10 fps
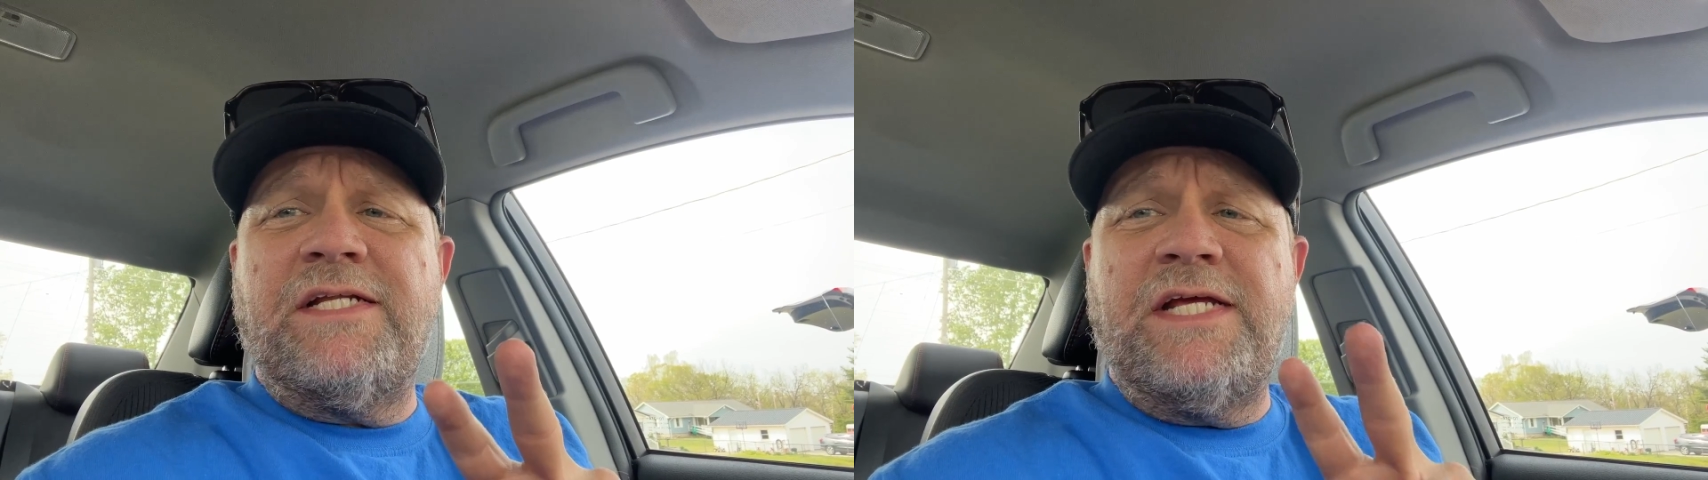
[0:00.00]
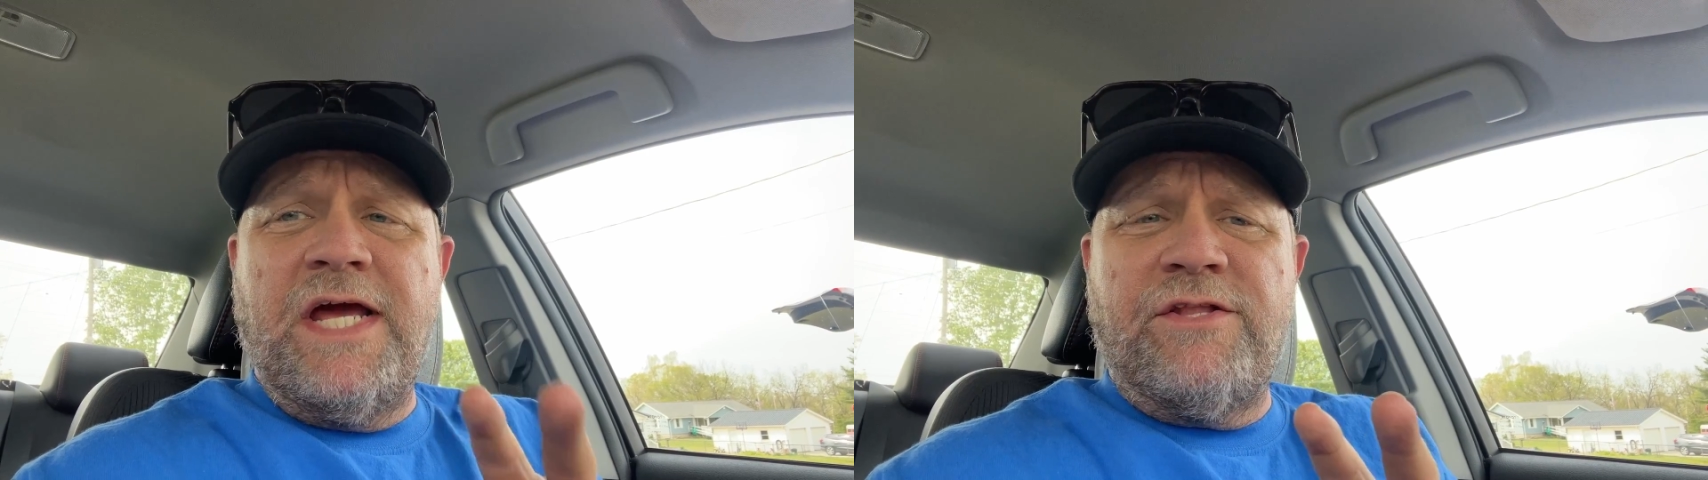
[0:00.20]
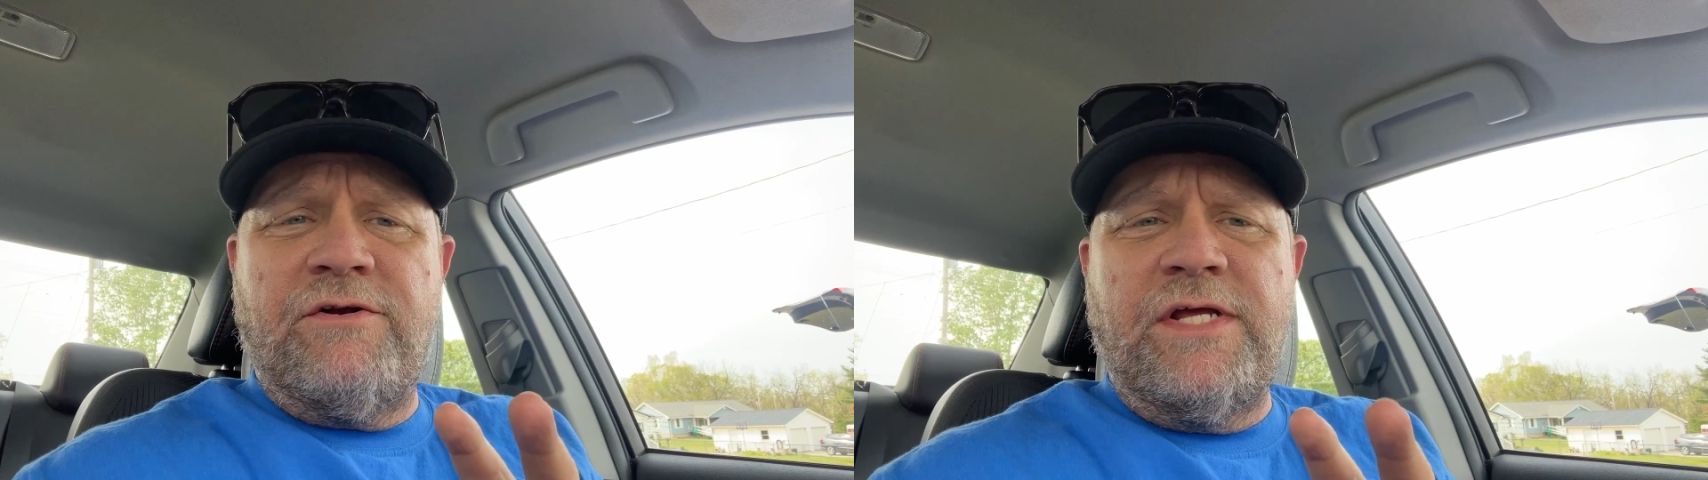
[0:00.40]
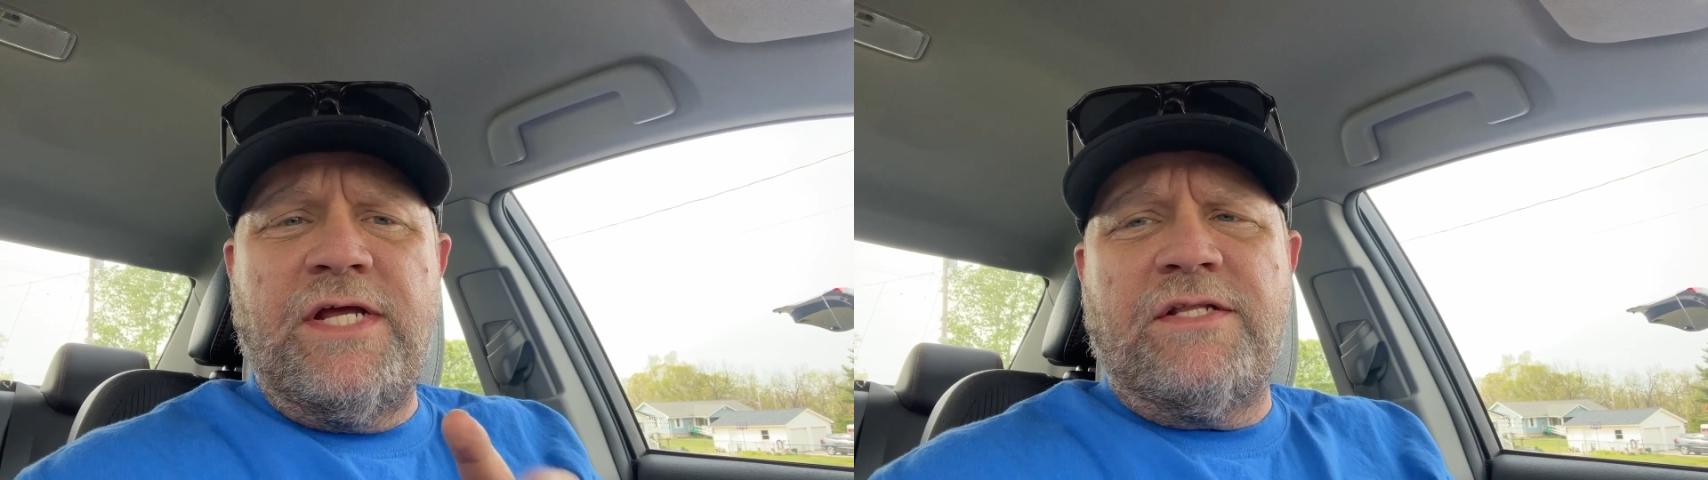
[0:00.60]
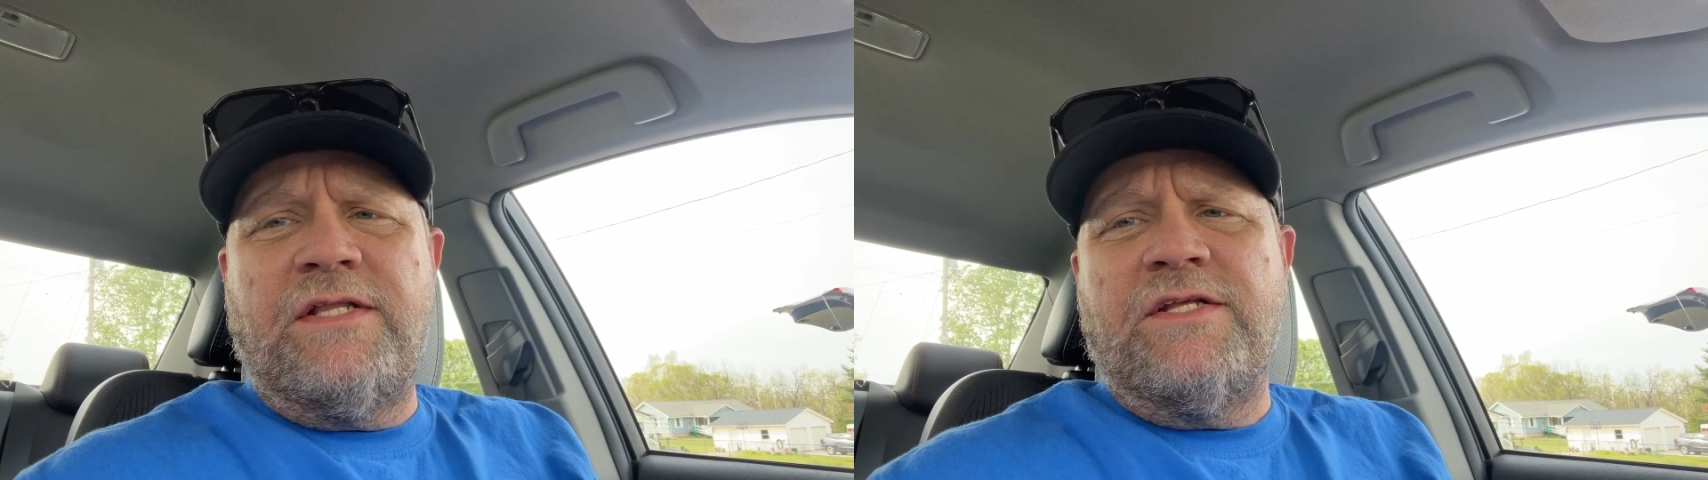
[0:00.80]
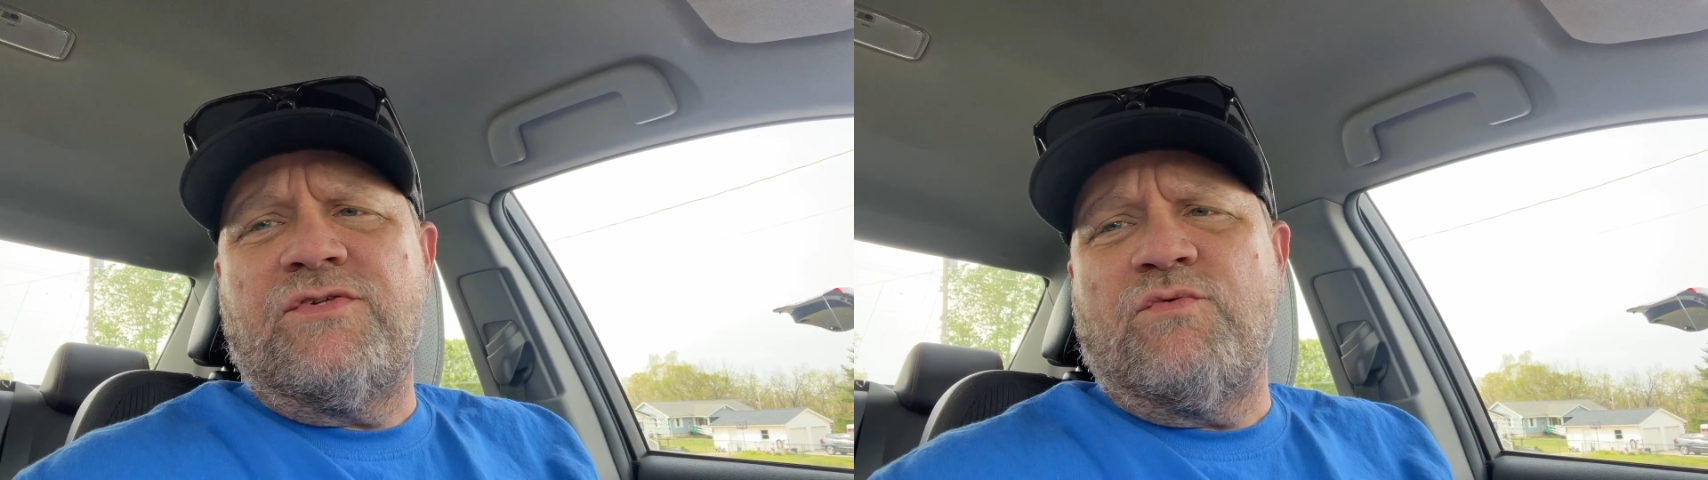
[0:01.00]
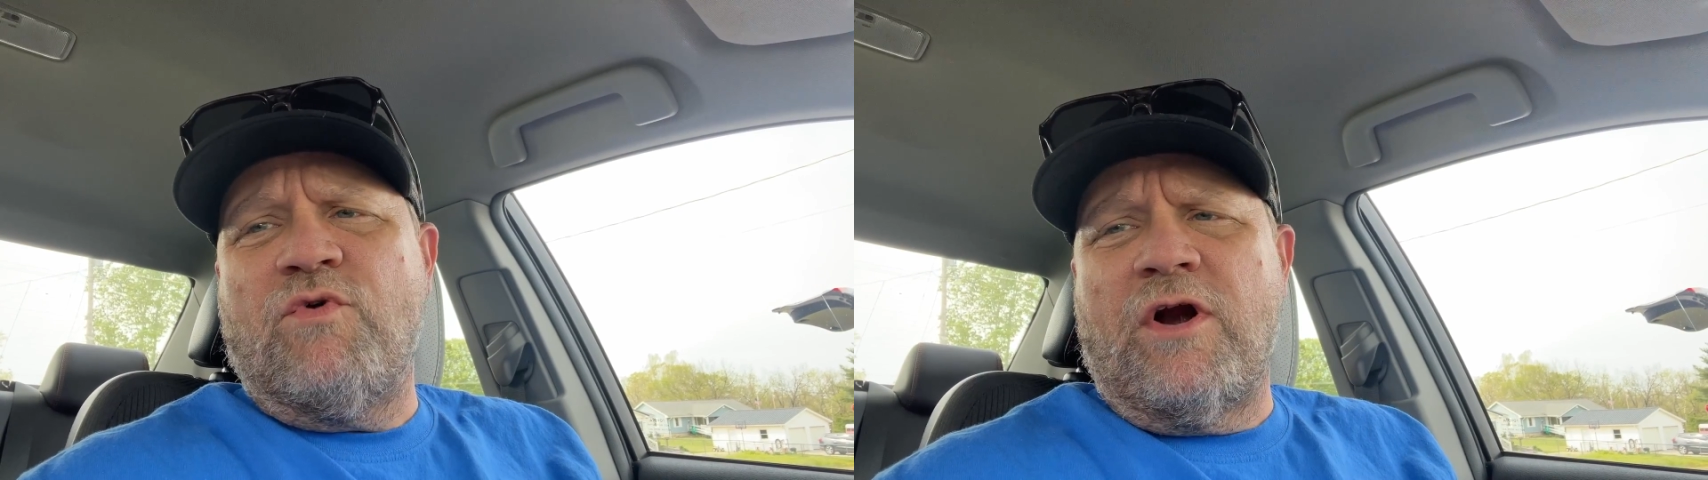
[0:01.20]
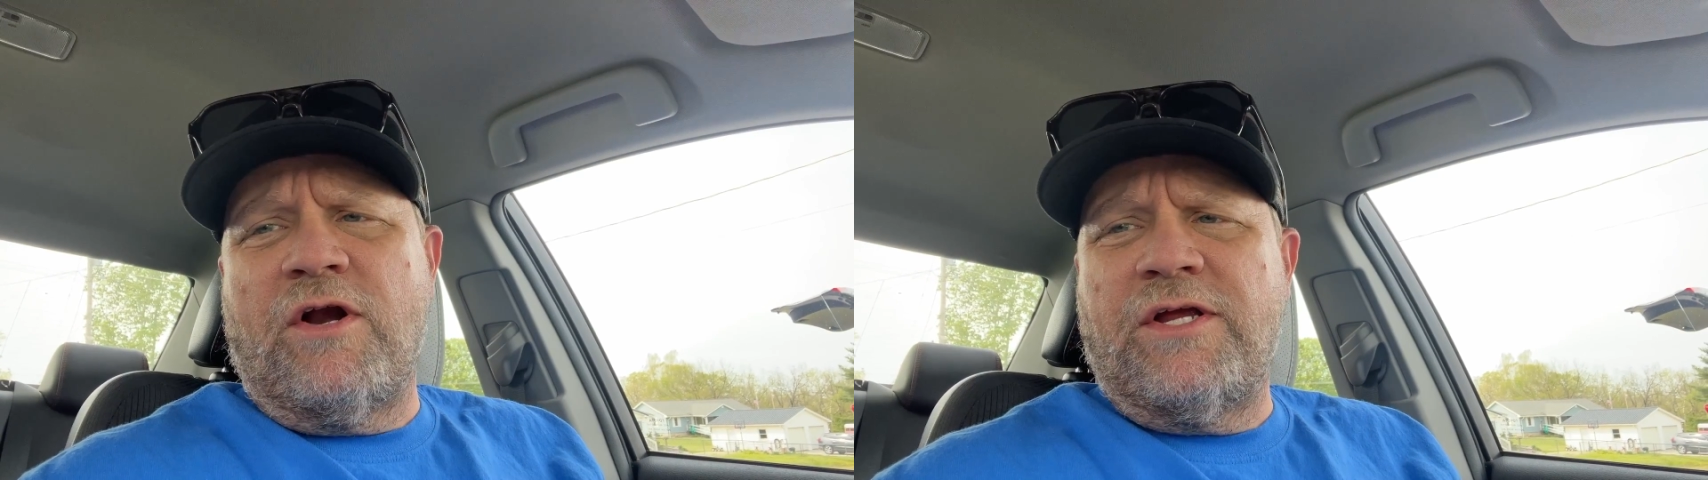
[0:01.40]
together to get this to
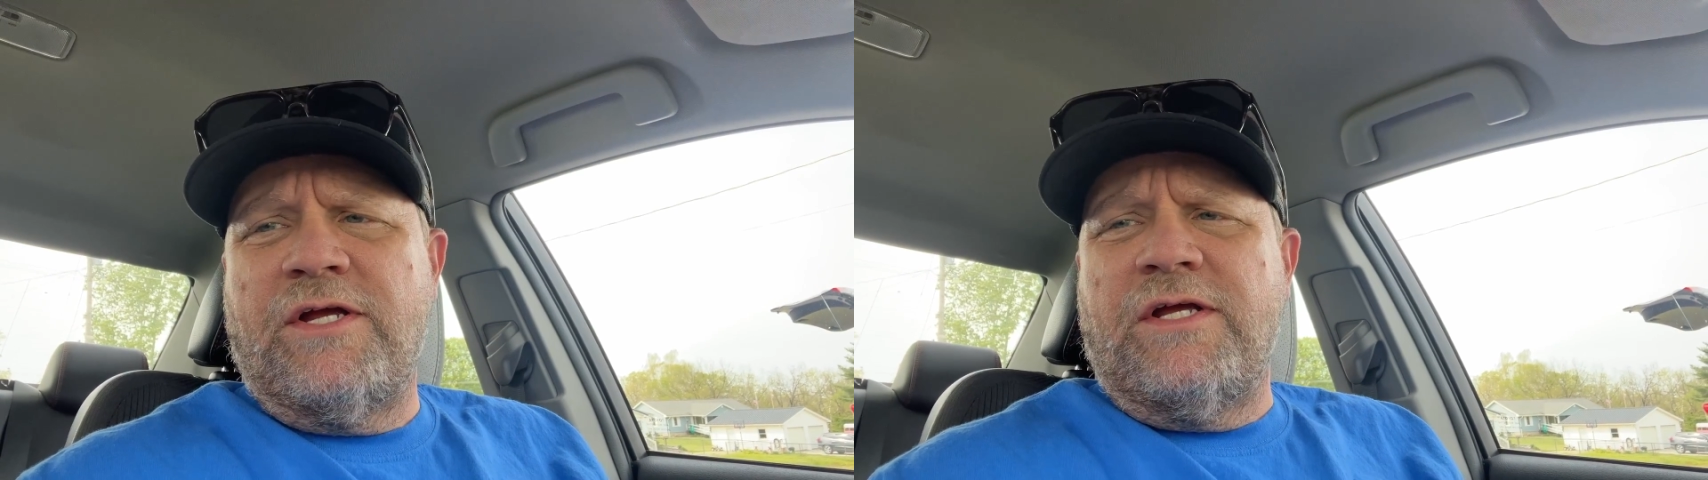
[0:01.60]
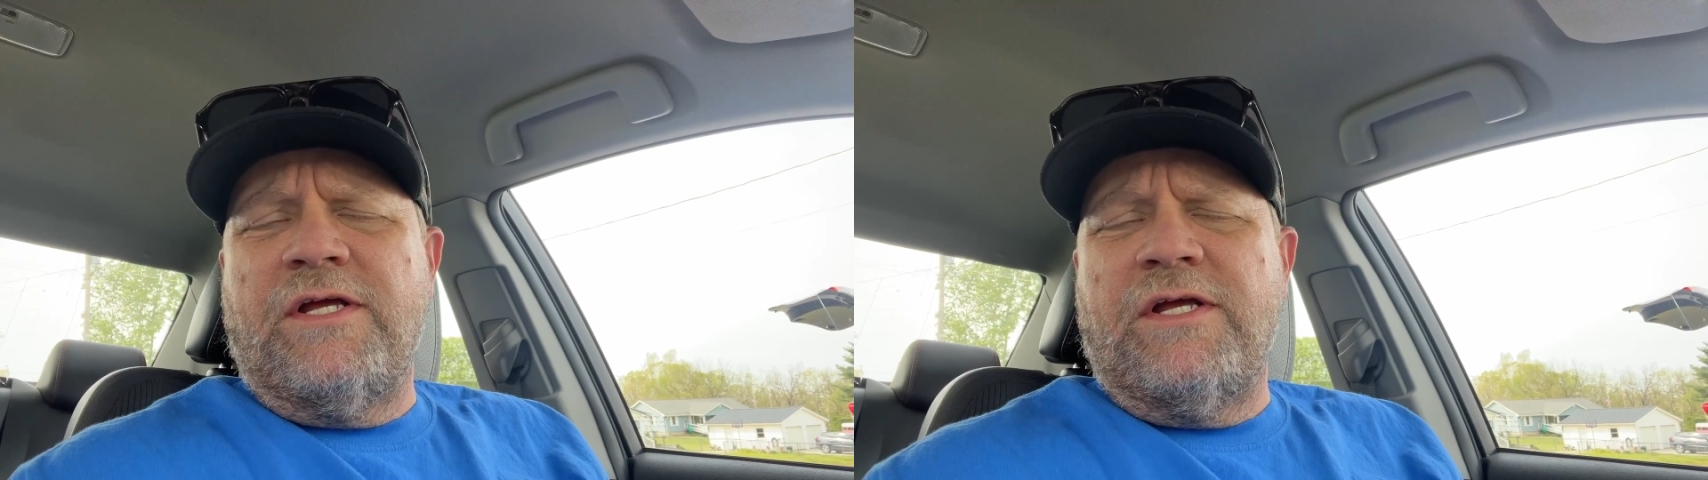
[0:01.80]
work,